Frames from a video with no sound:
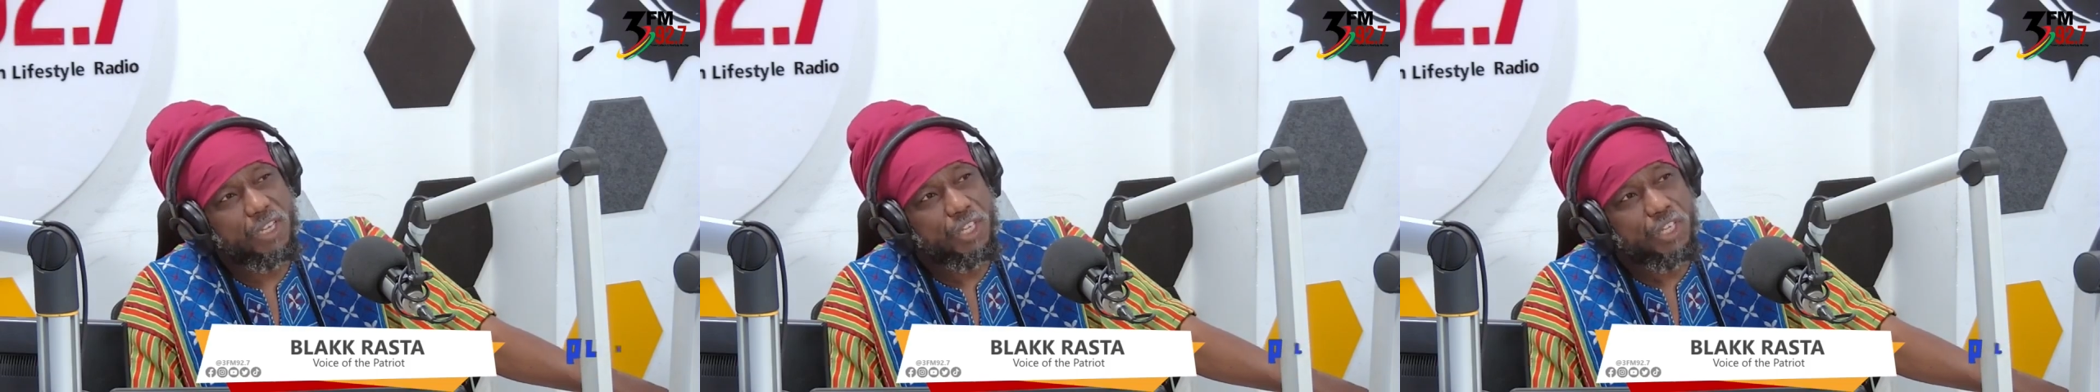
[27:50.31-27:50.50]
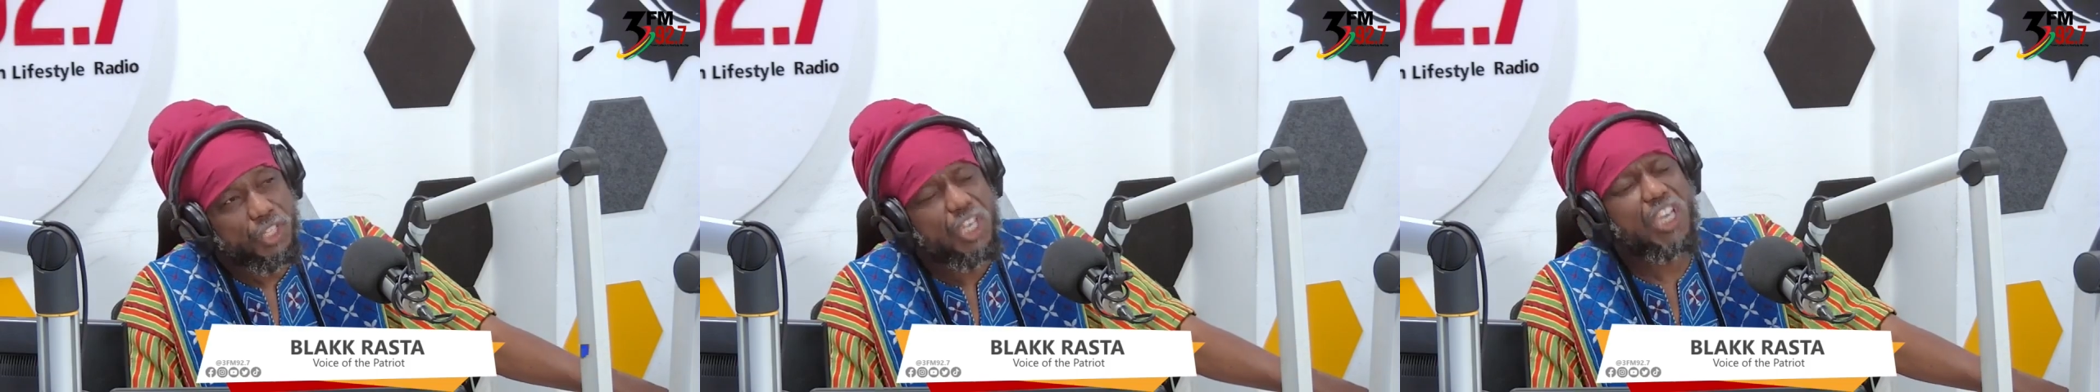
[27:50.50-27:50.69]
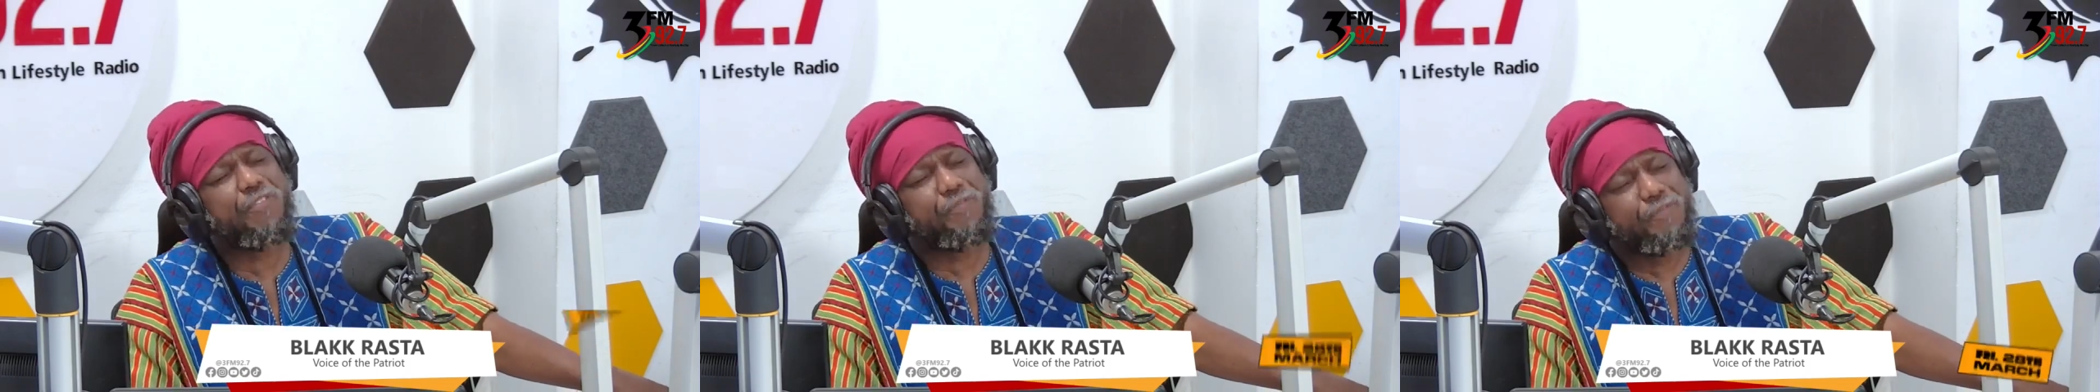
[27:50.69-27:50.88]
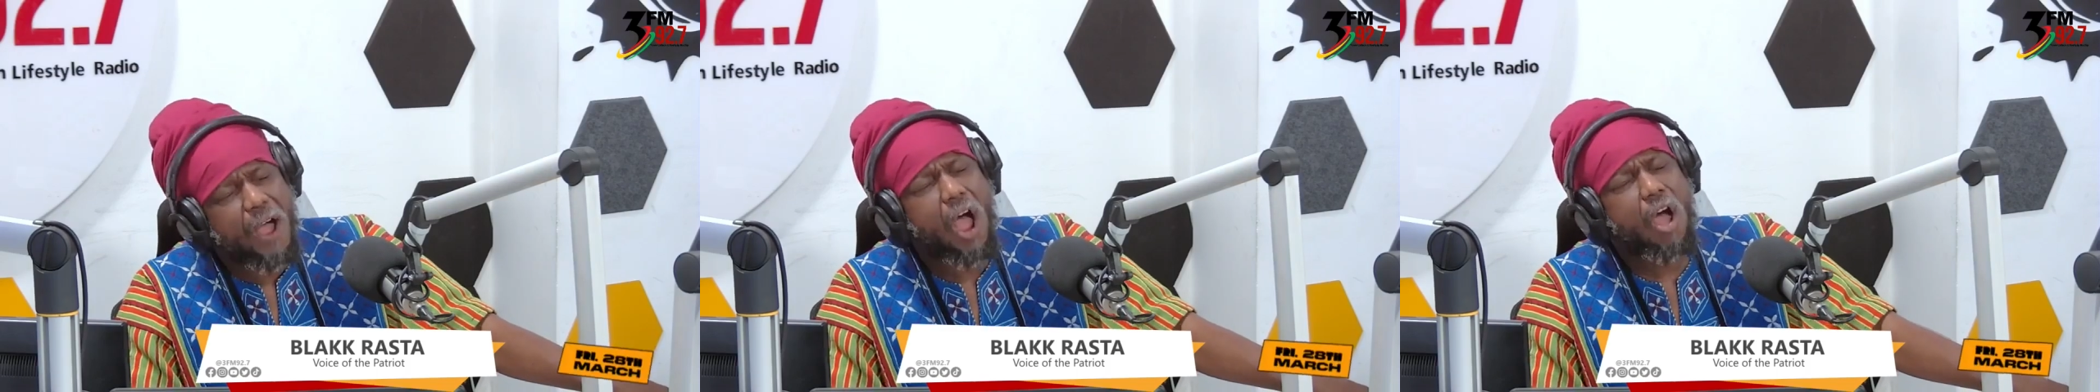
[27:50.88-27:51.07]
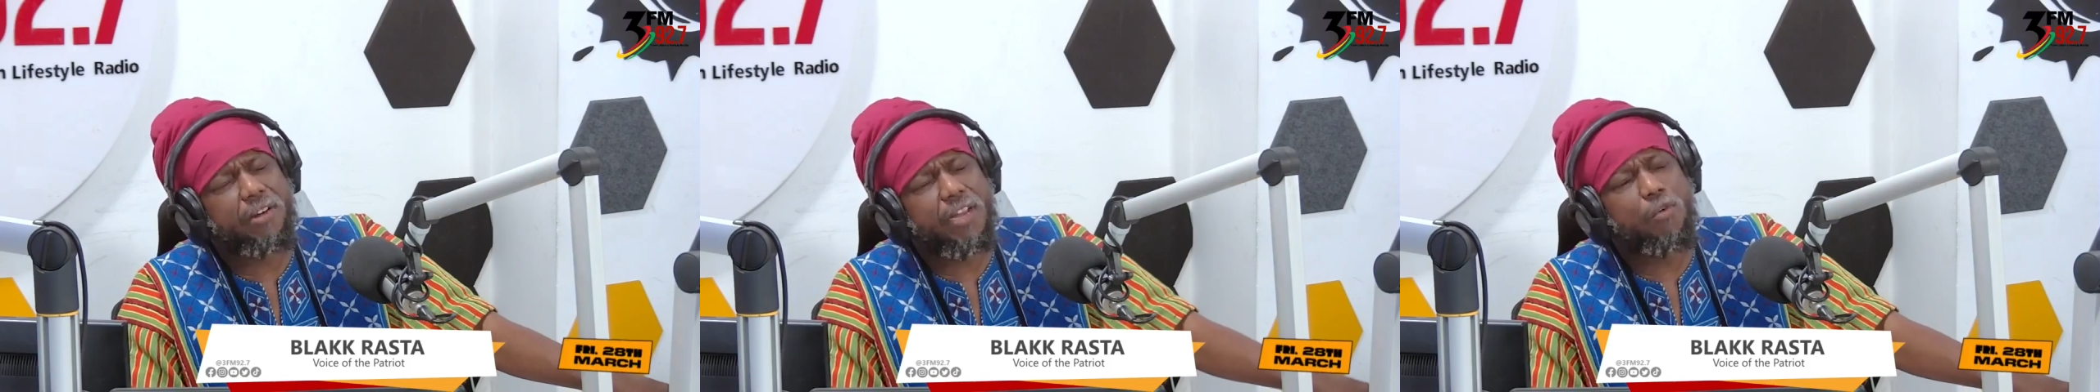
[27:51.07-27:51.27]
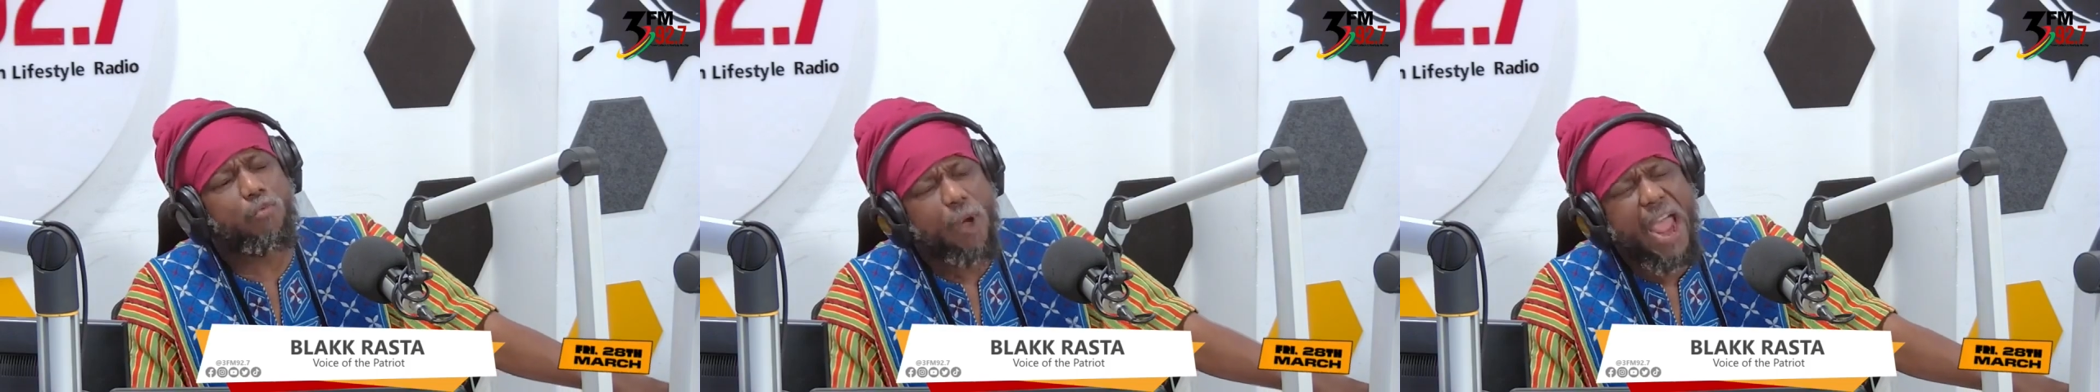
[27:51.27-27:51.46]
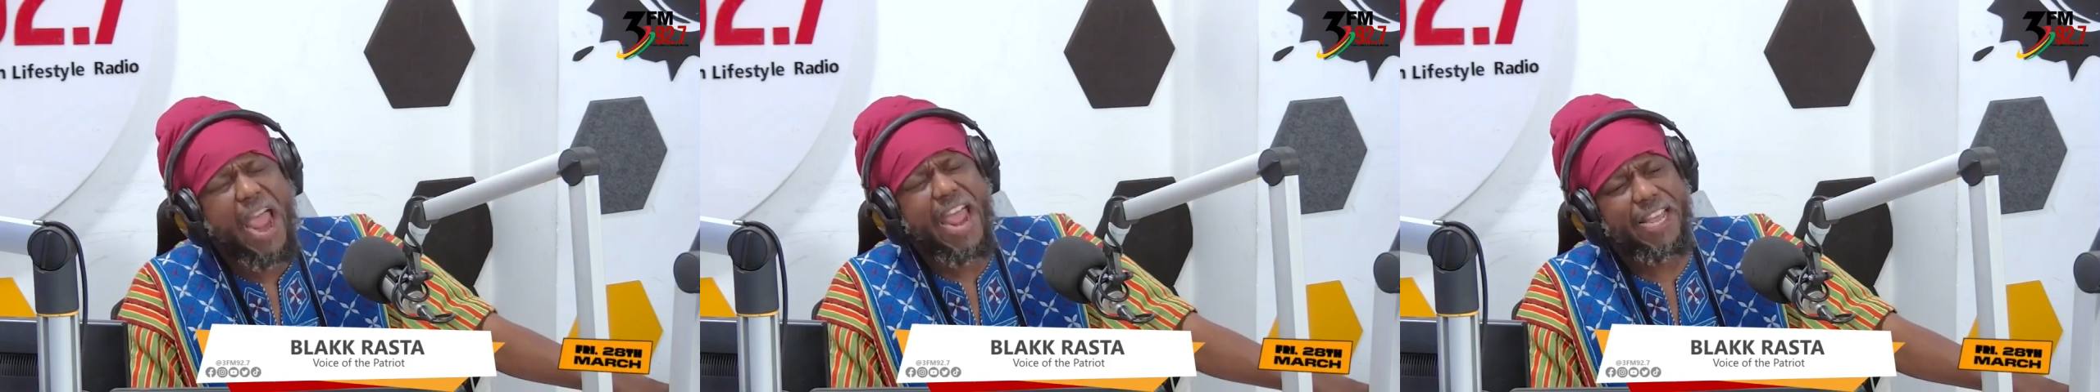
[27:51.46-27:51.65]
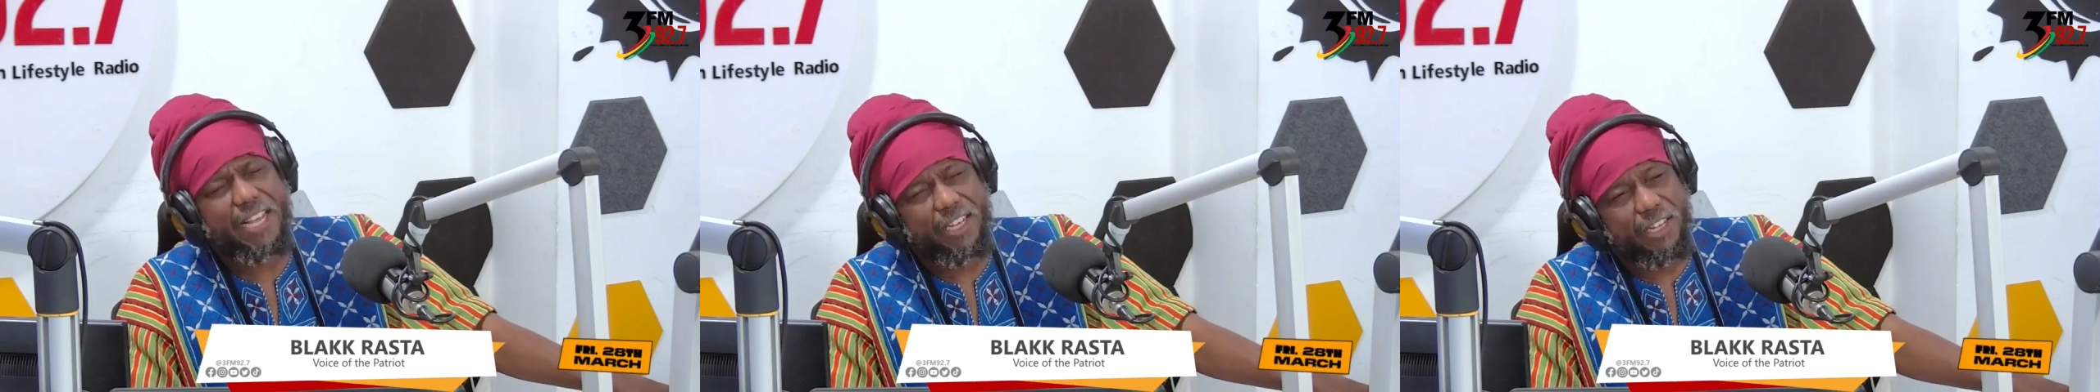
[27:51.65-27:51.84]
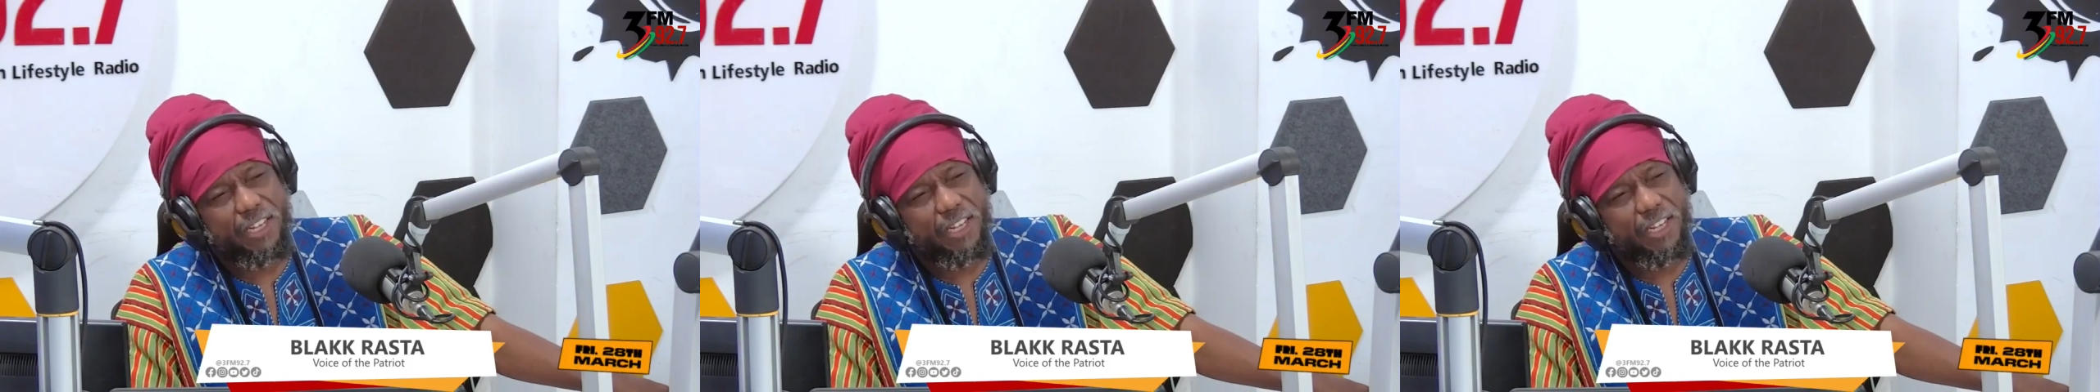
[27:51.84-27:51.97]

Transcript: she found a way